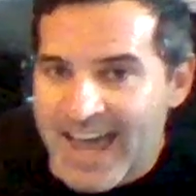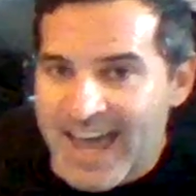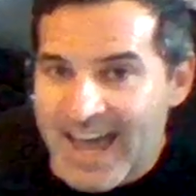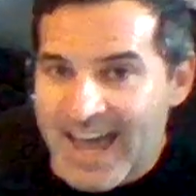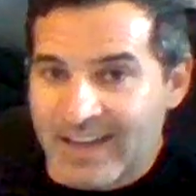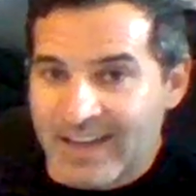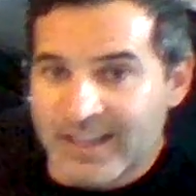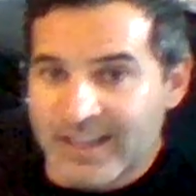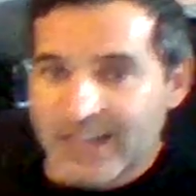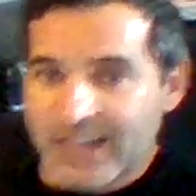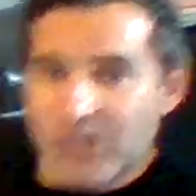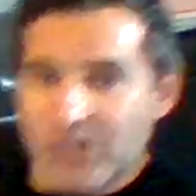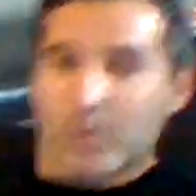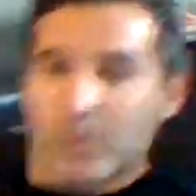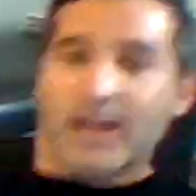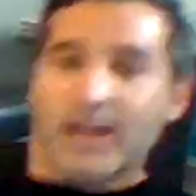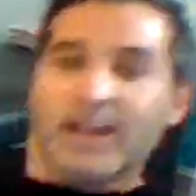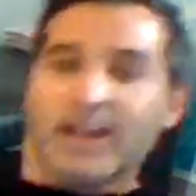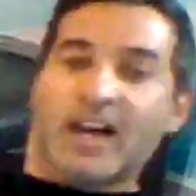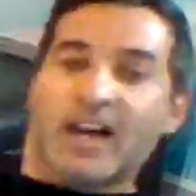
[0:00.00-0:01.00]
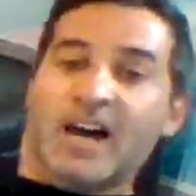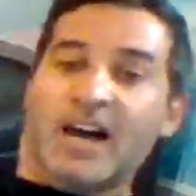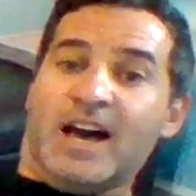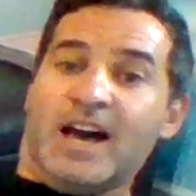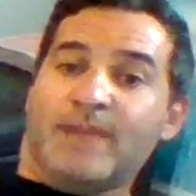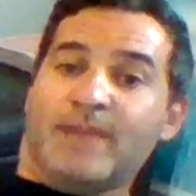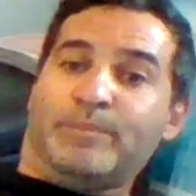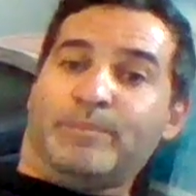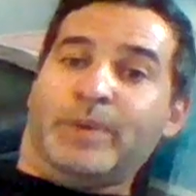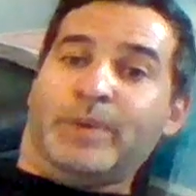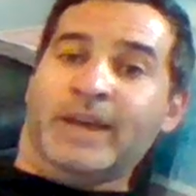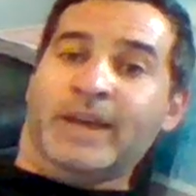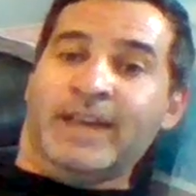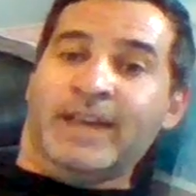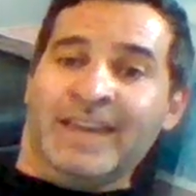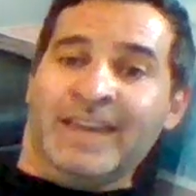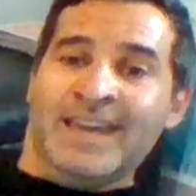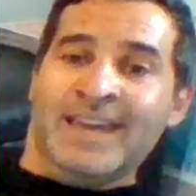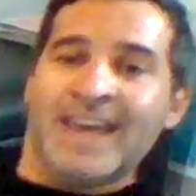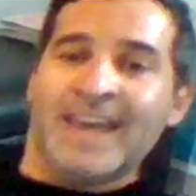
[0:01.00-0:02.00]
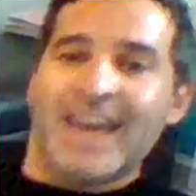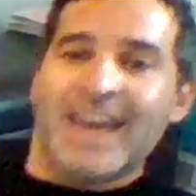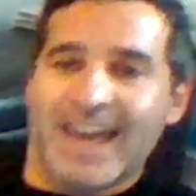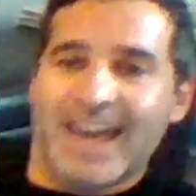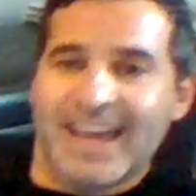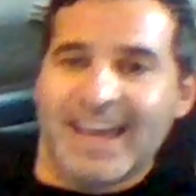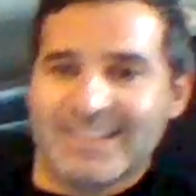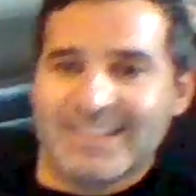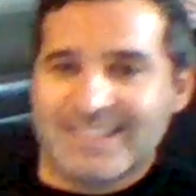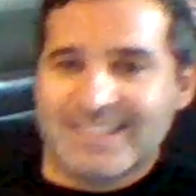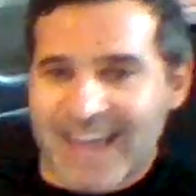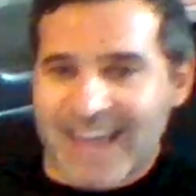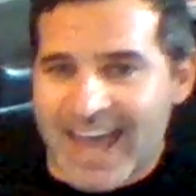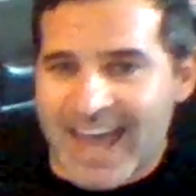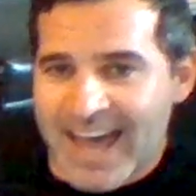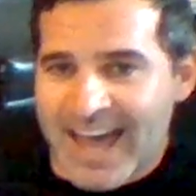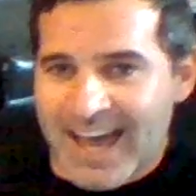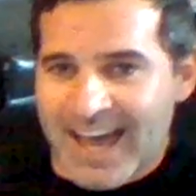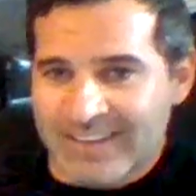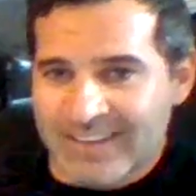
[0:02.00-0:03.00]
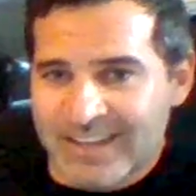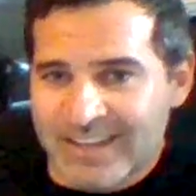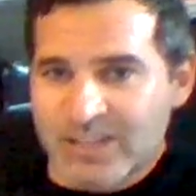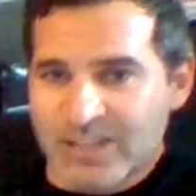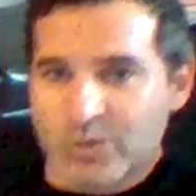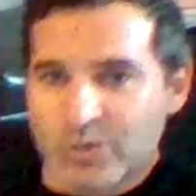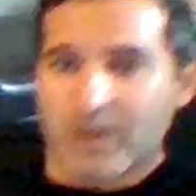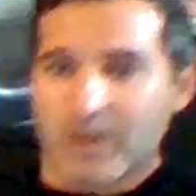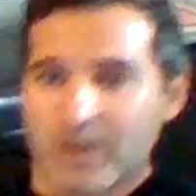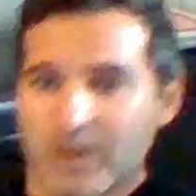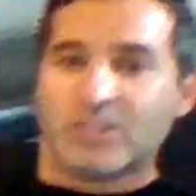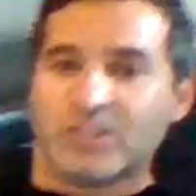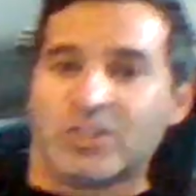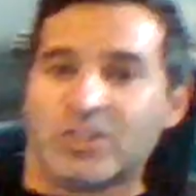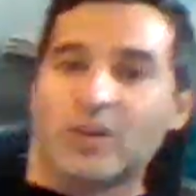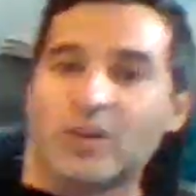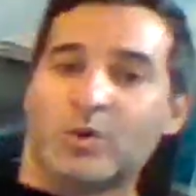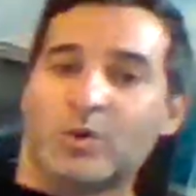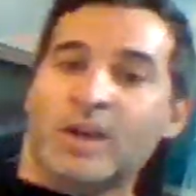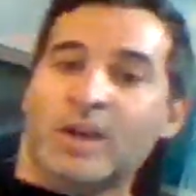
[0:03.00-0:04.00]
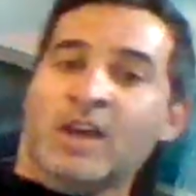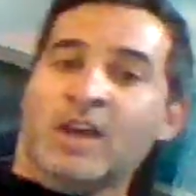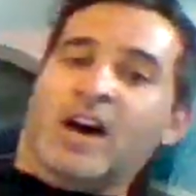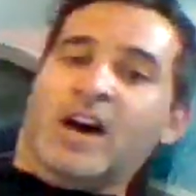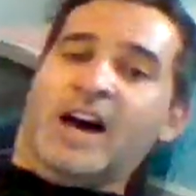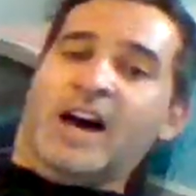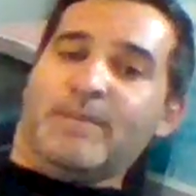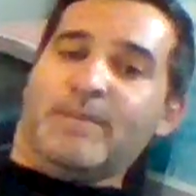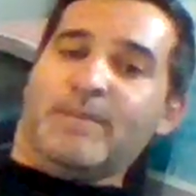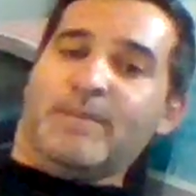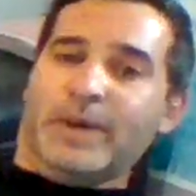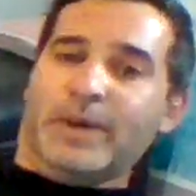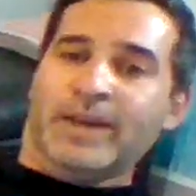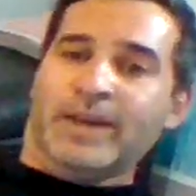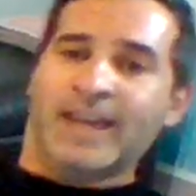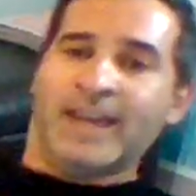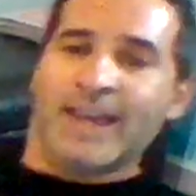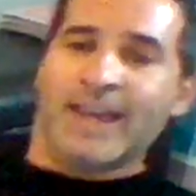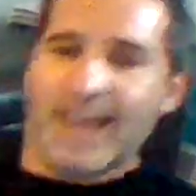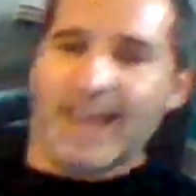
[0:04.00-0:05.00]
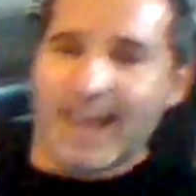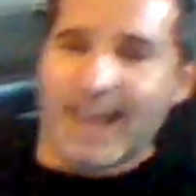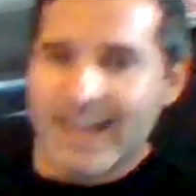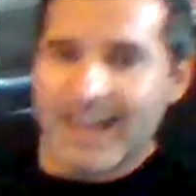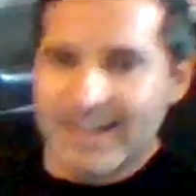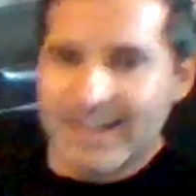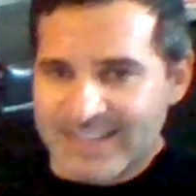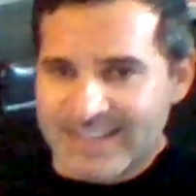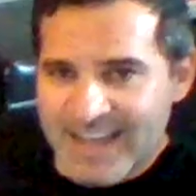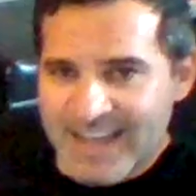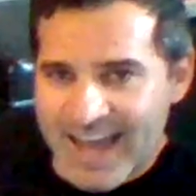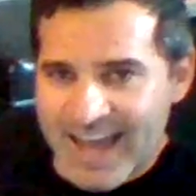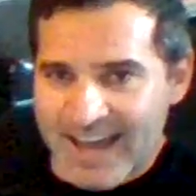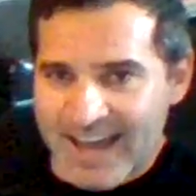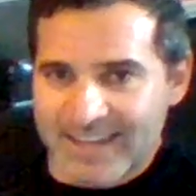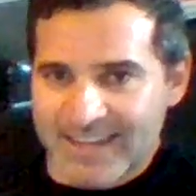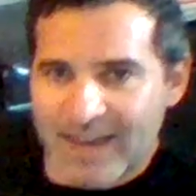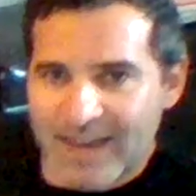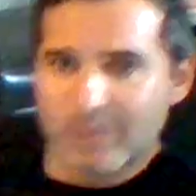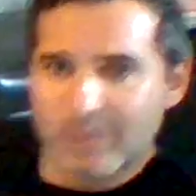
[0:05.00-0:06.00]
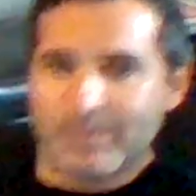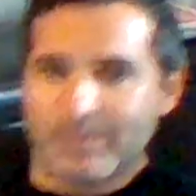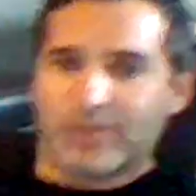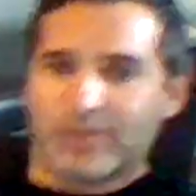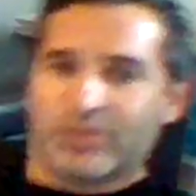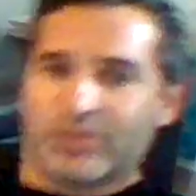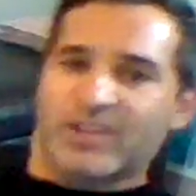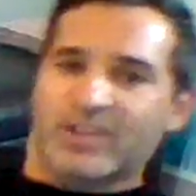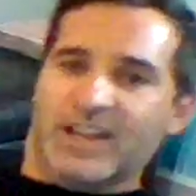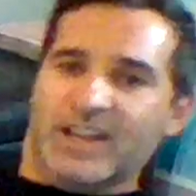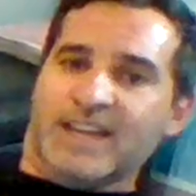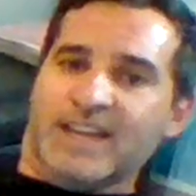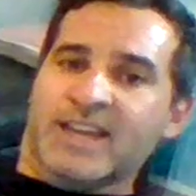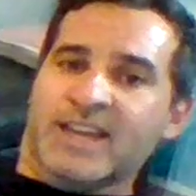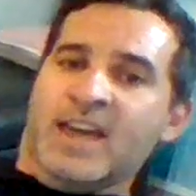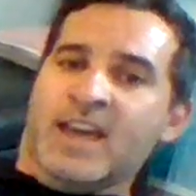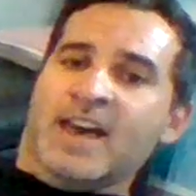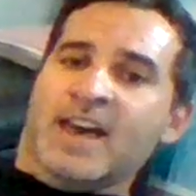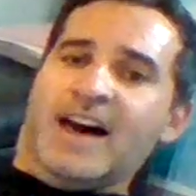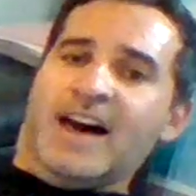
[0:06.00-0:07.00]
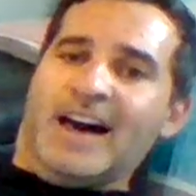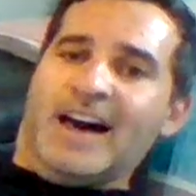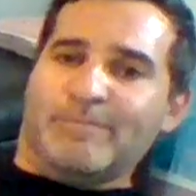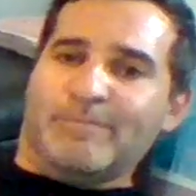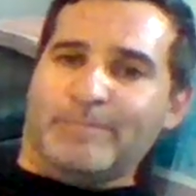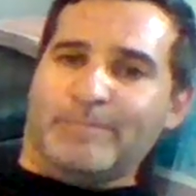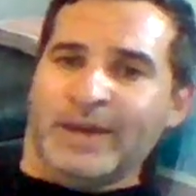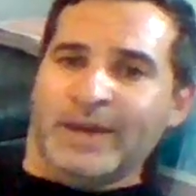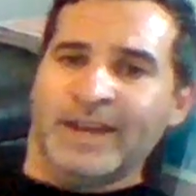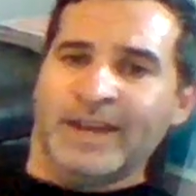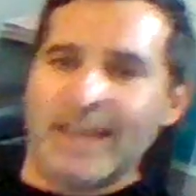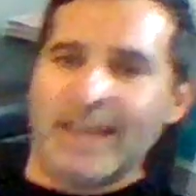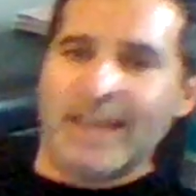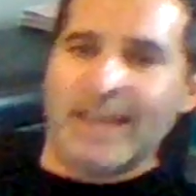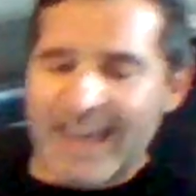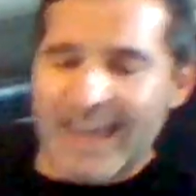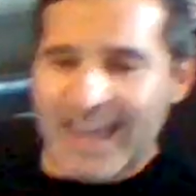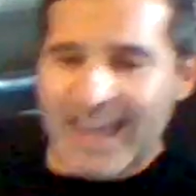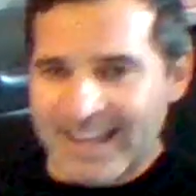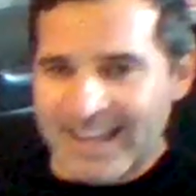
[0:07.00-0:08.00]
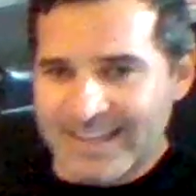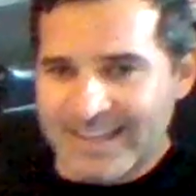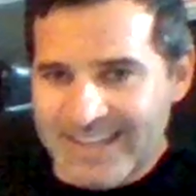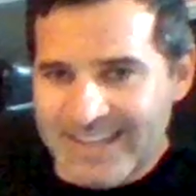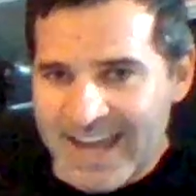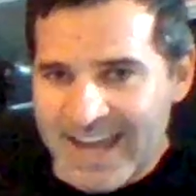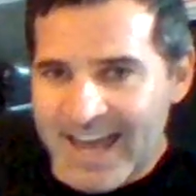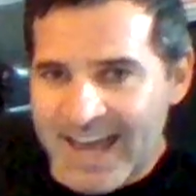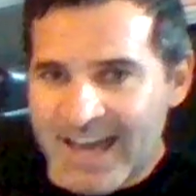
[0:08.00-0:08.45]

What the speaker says: Nice work. Up and down. Nice work. 2, up and down. That would be 3. Up and down.